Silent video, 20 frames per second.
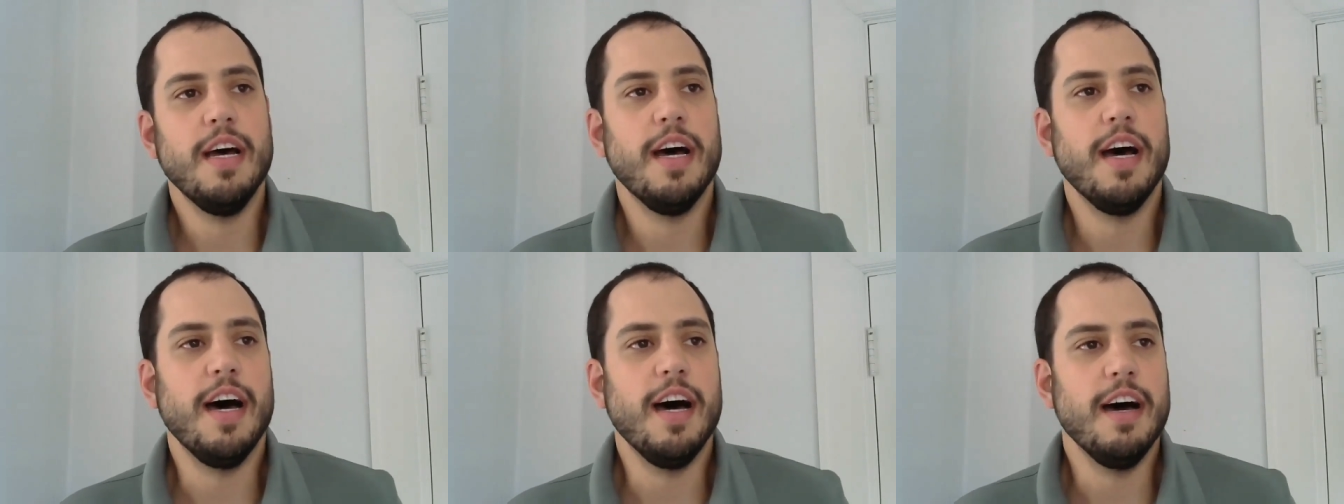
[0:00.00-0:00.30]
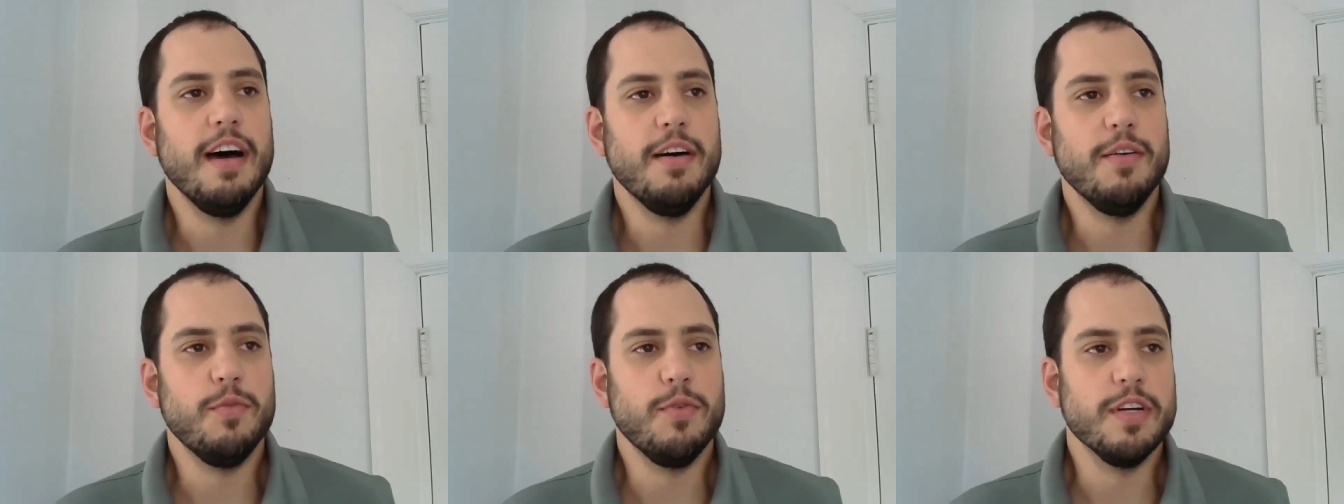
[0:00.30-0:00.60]

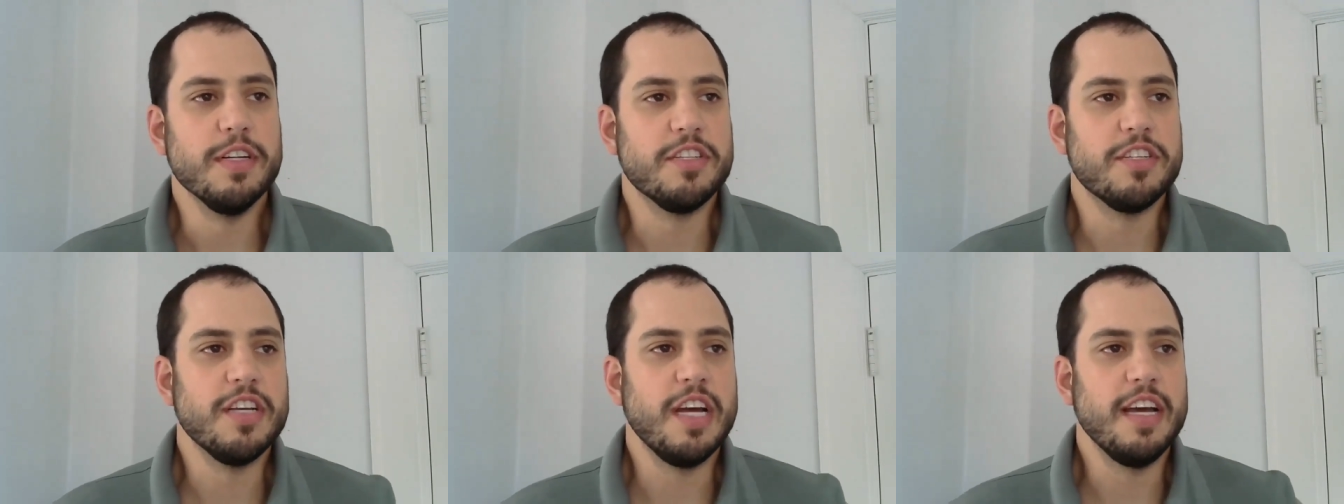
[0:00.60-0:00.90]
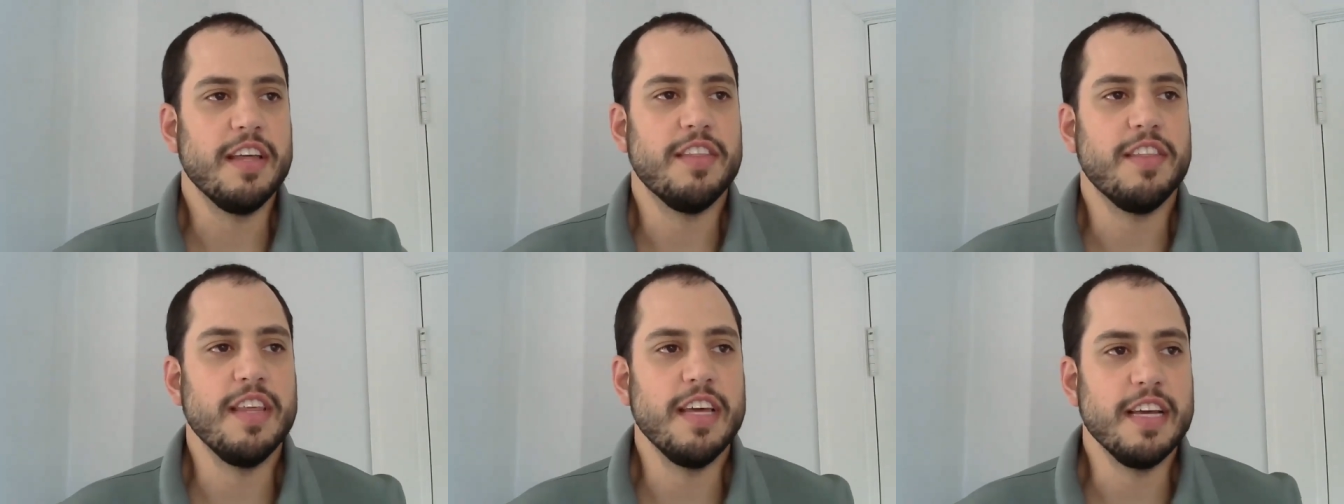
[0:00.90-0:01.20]
uh, which
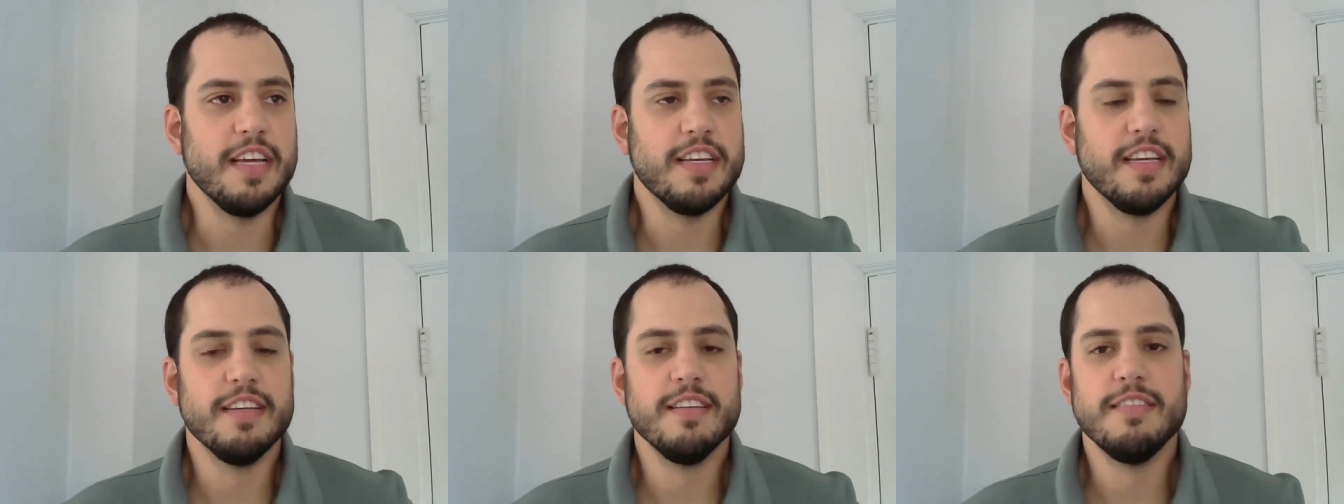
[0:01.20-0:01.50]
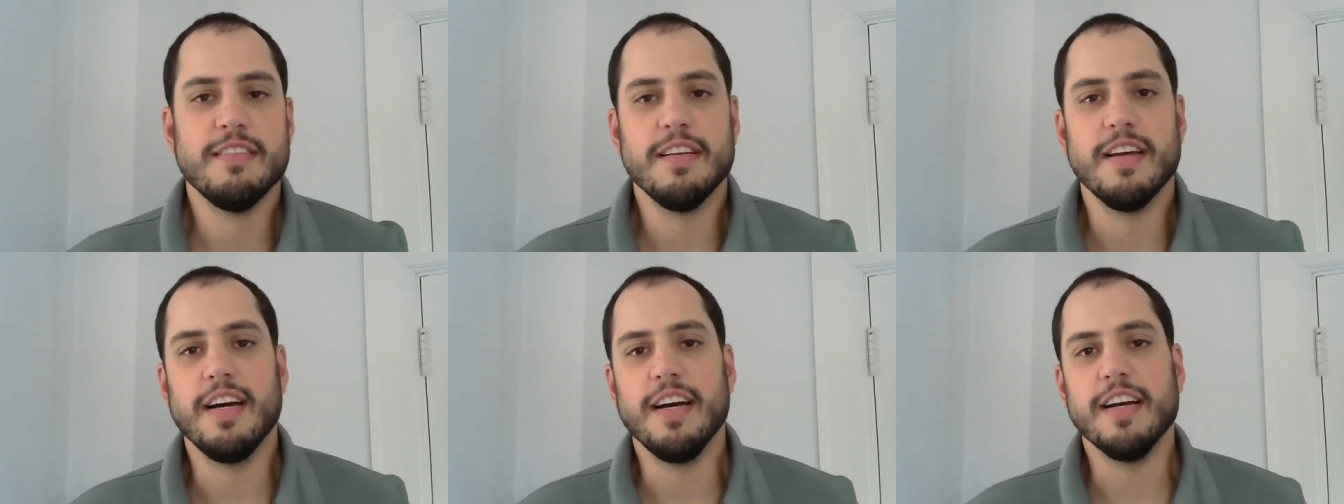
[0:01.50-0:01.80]
I think
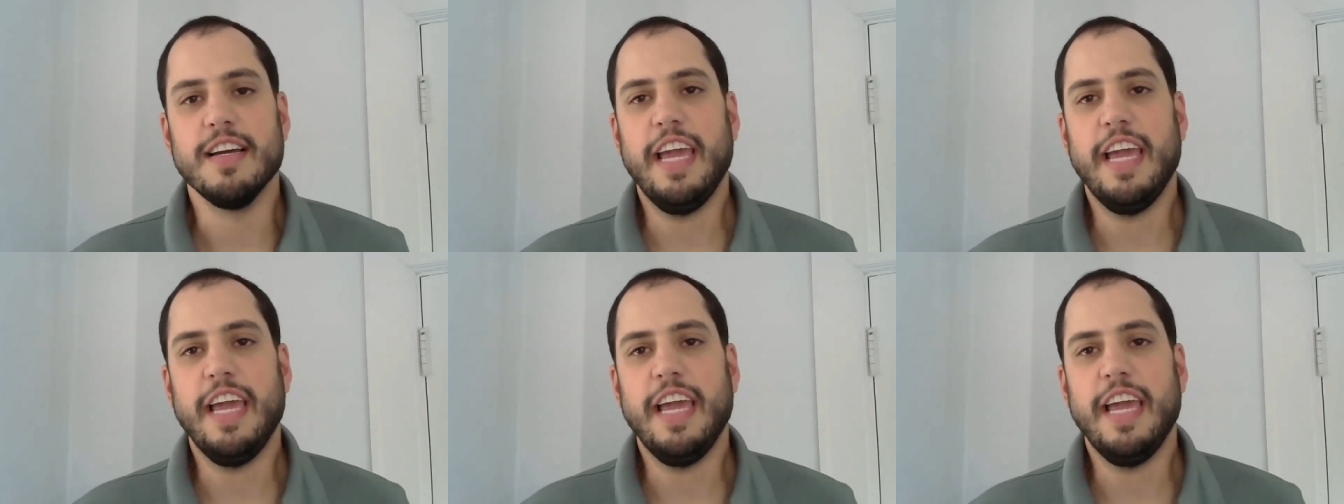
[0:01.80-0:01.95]
uh,